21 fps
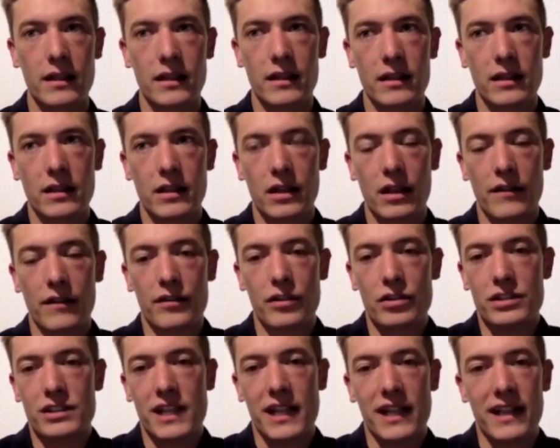if
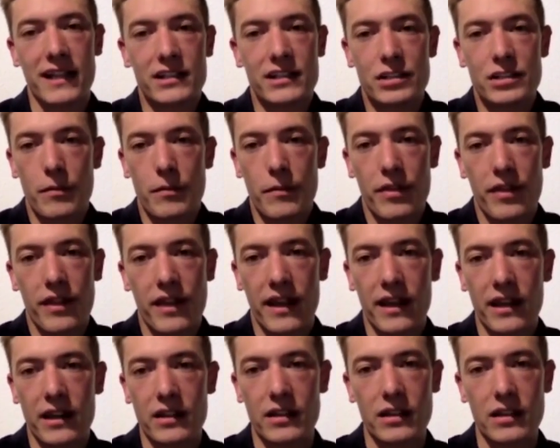you're selling
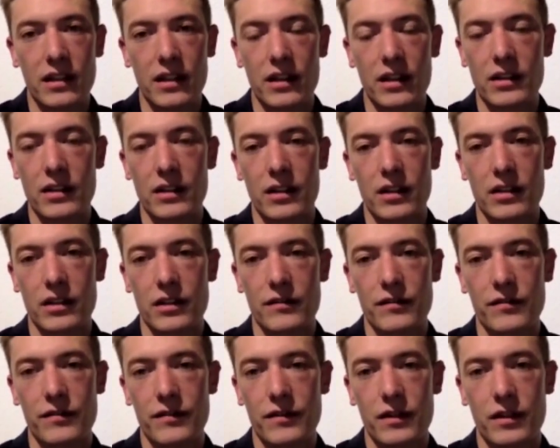something and
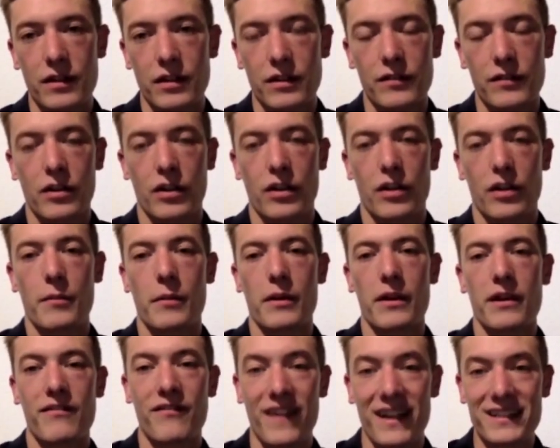you've got the
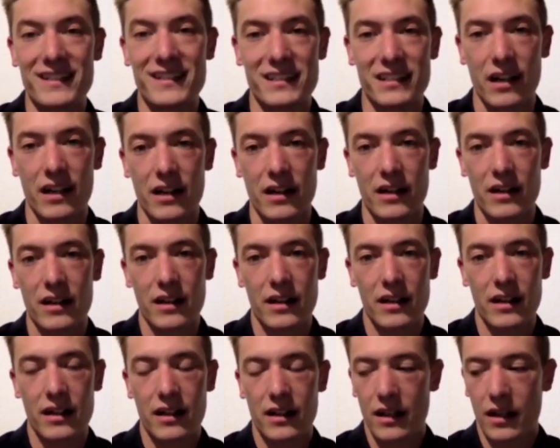money faster,
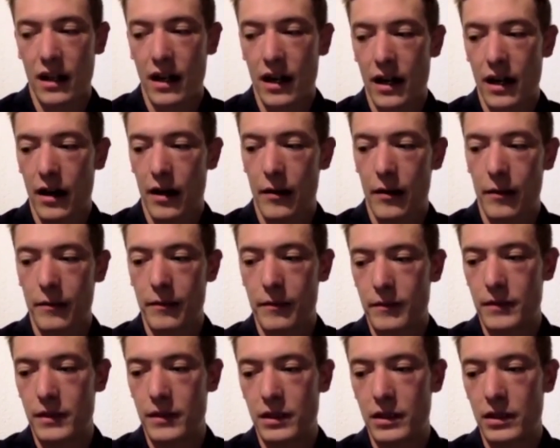
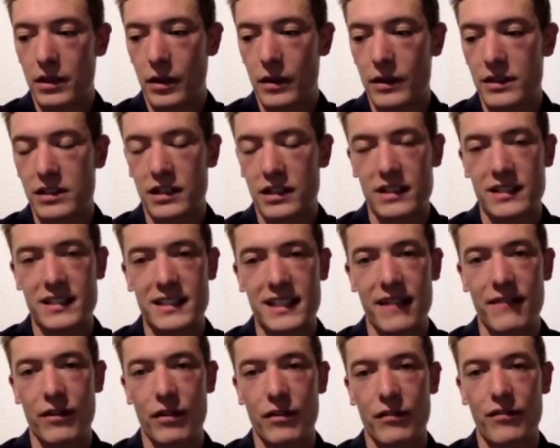it's going to
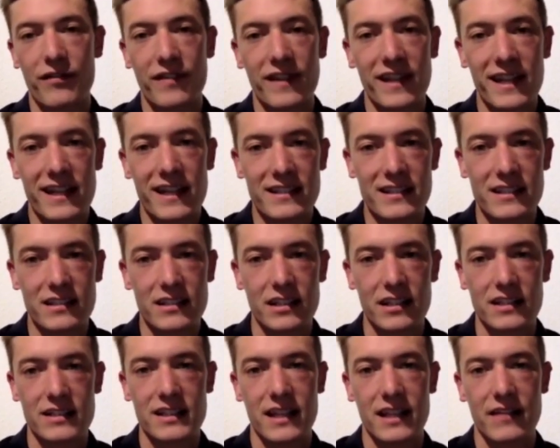save on fees. It's
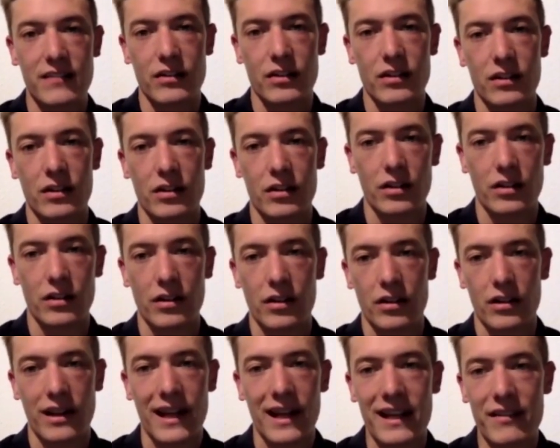going to save
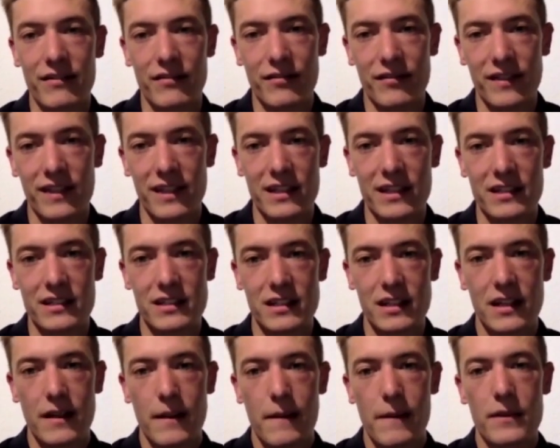on late
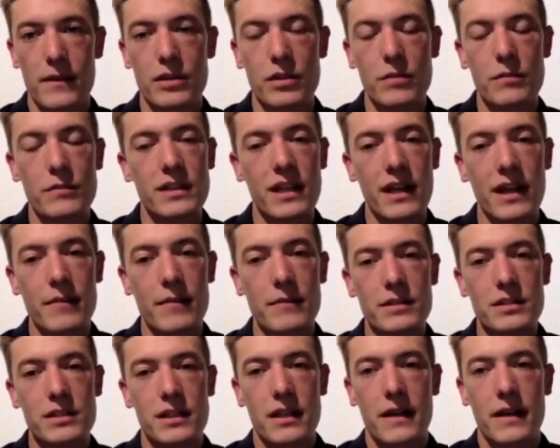fees.
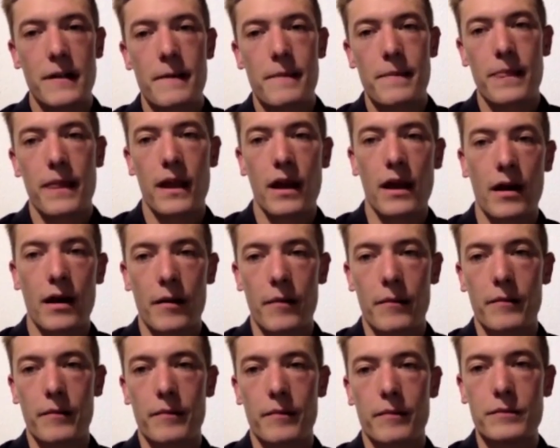Sometimes
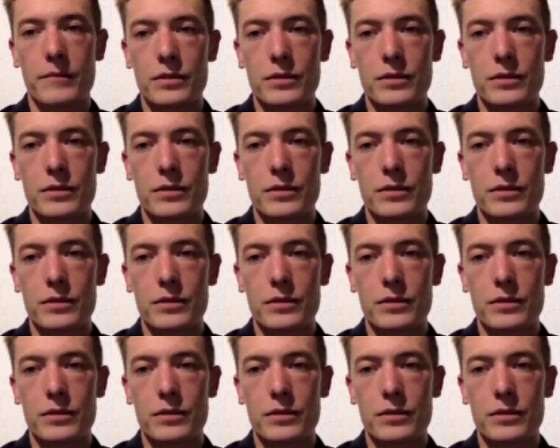the